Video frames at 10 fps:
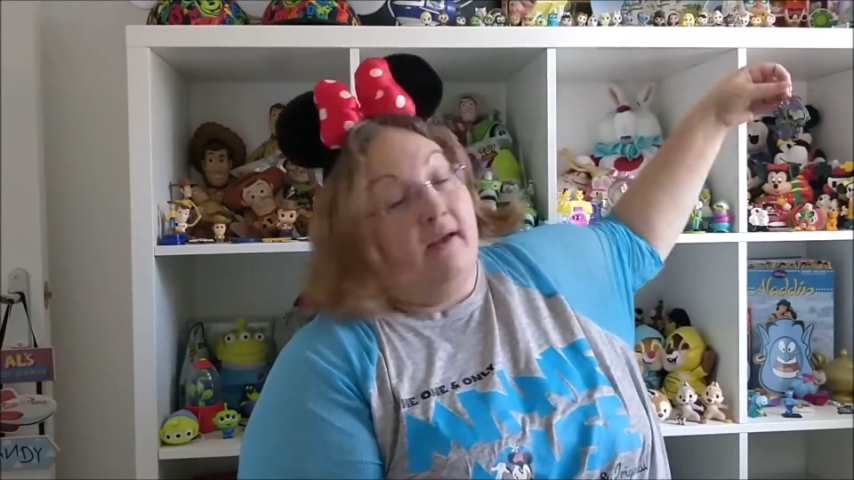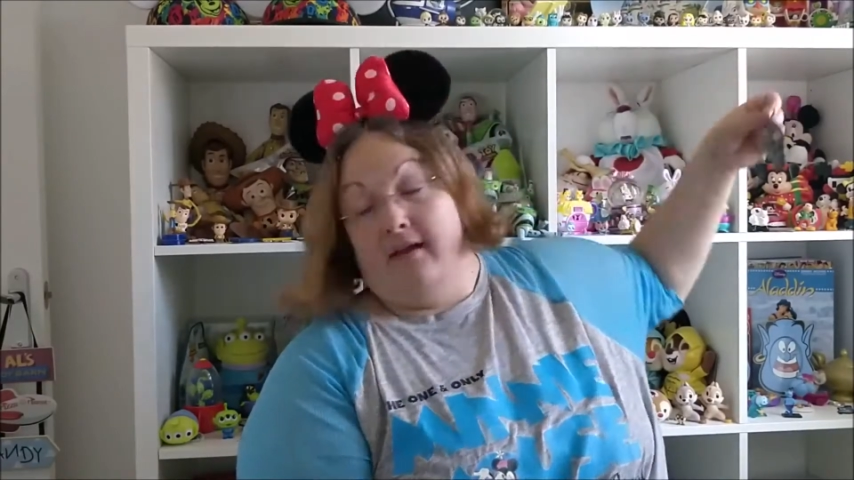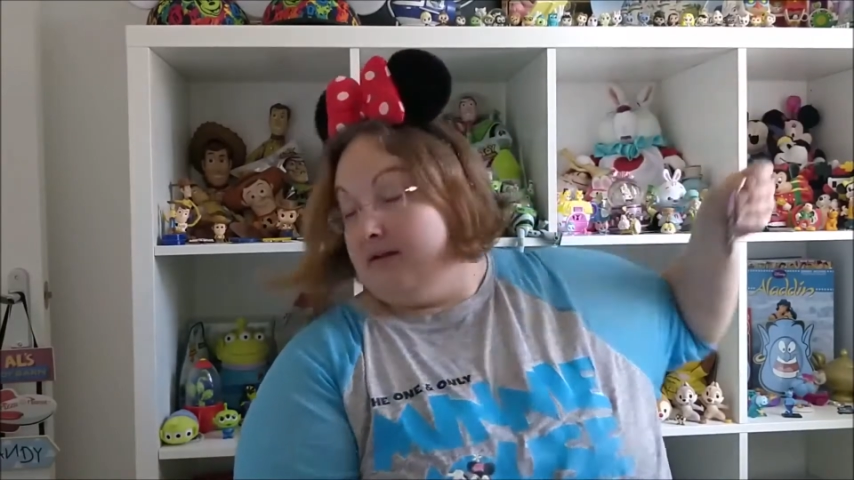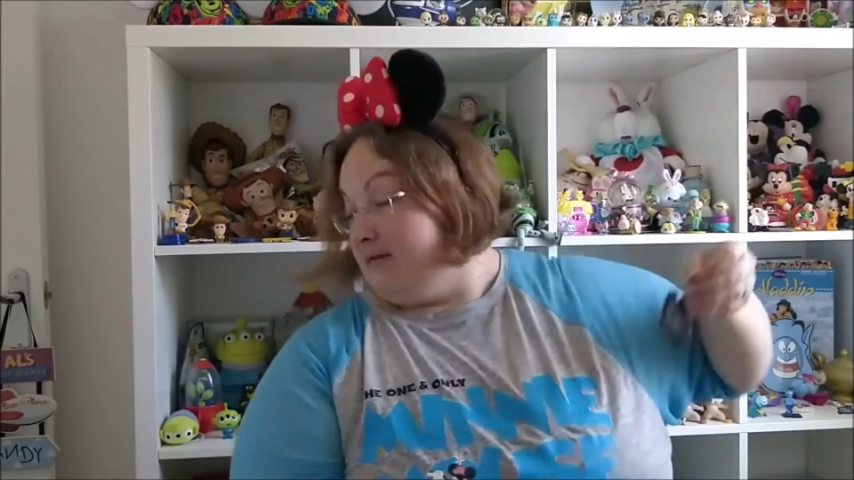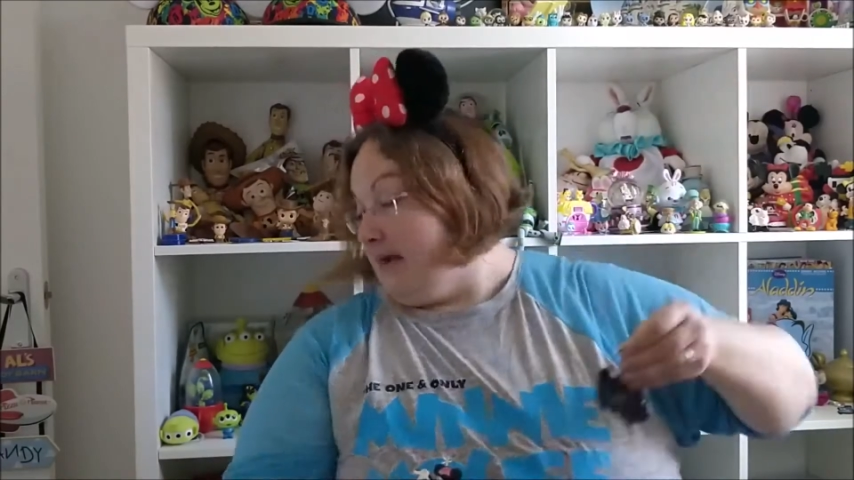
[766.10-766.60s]

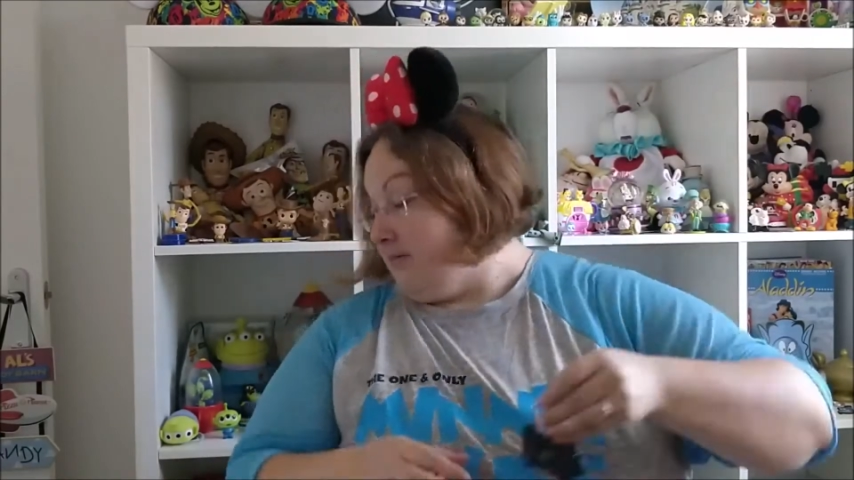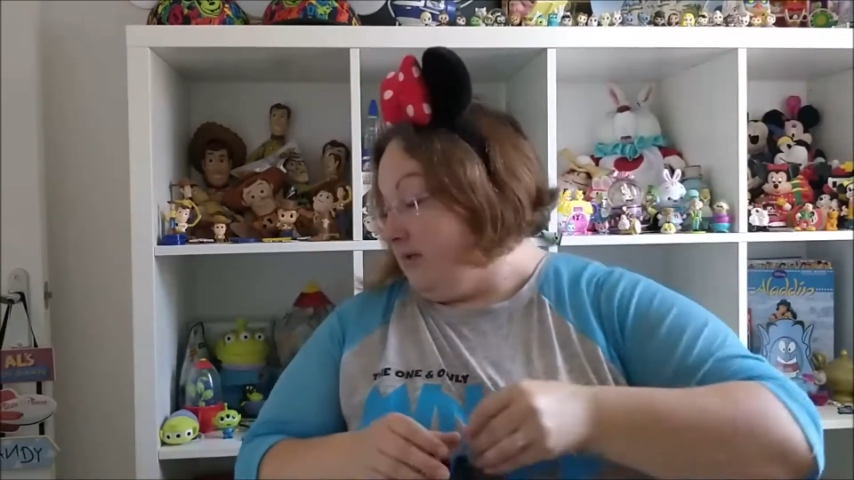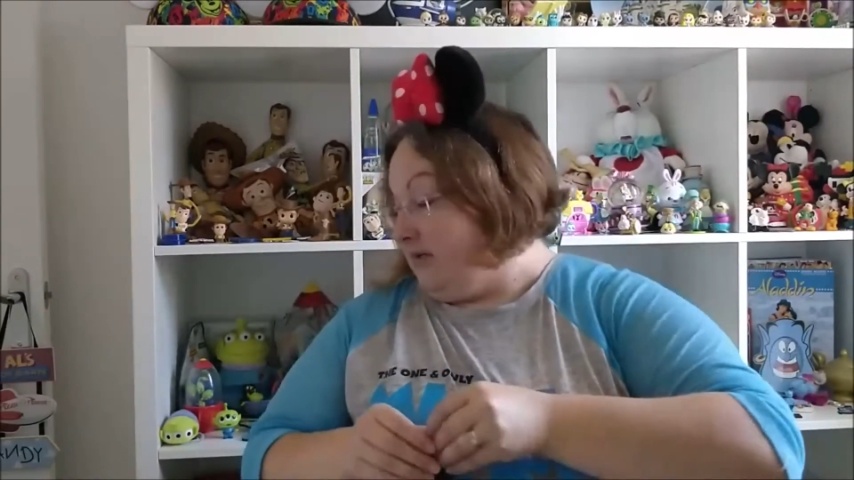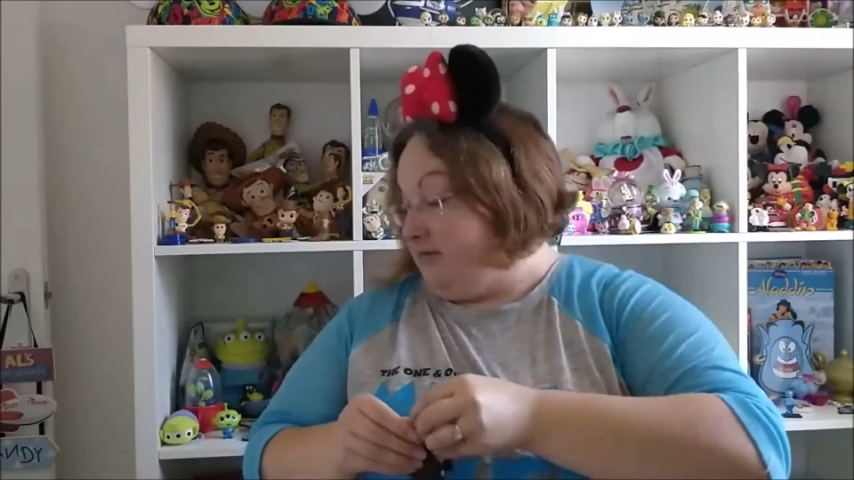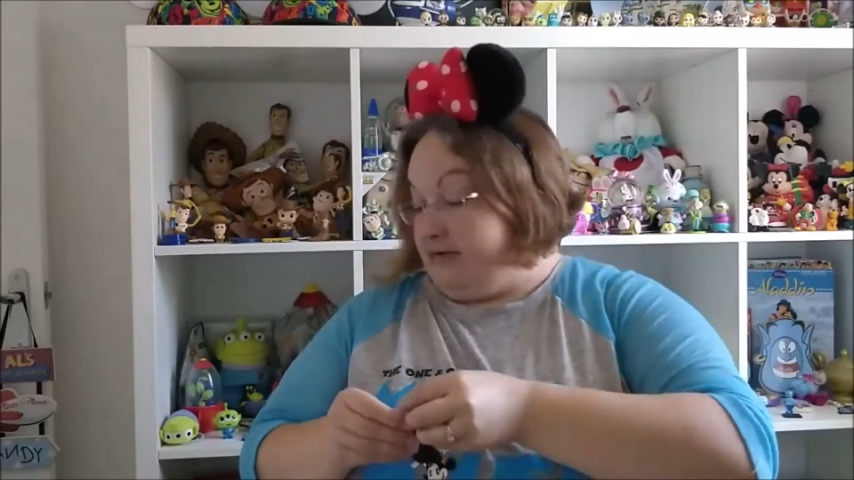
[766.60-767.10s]
there. That would
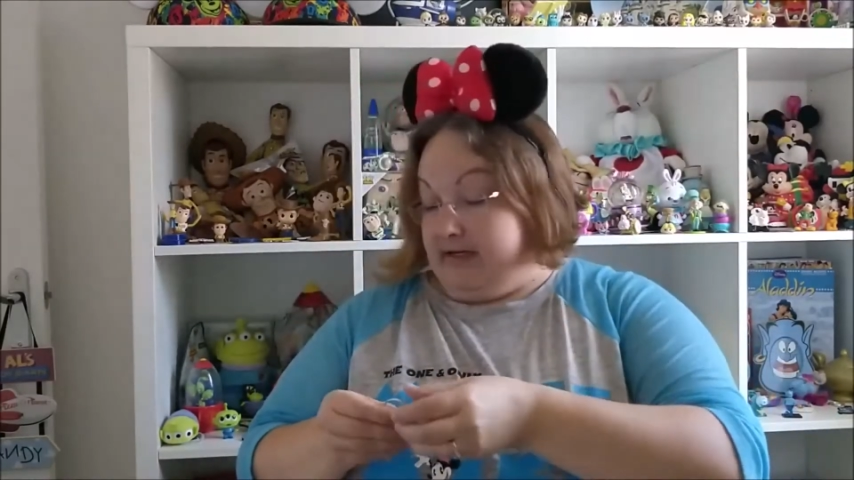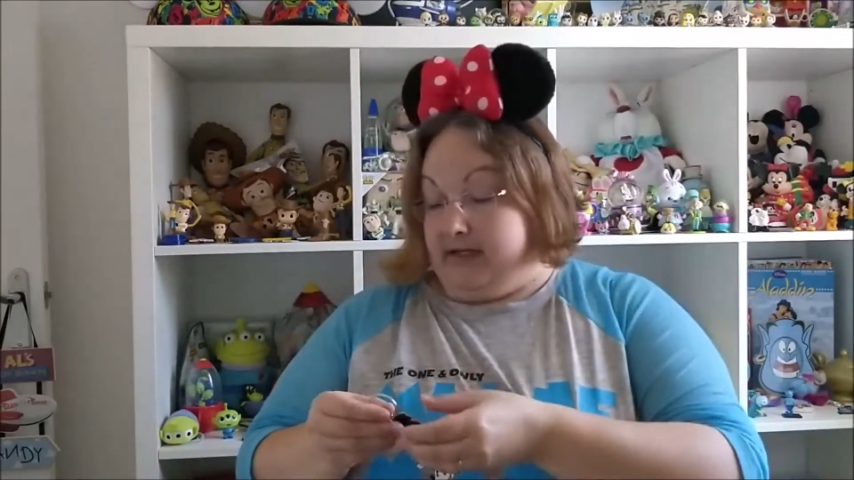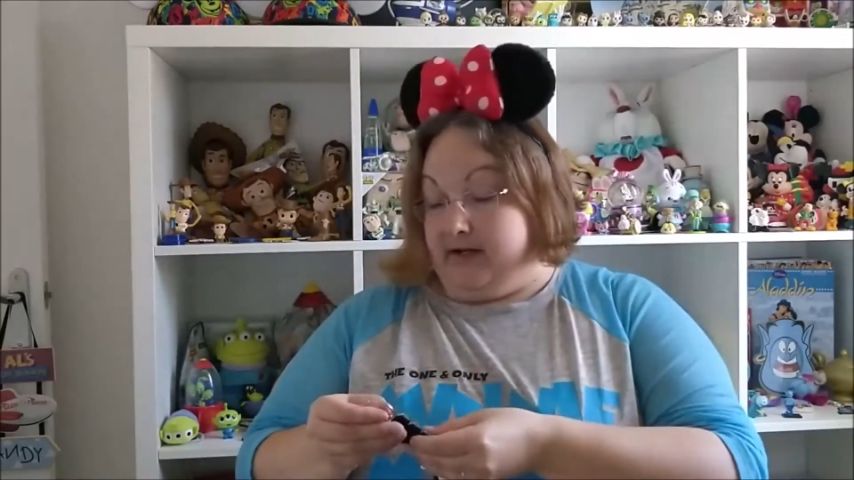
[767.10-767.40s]
look really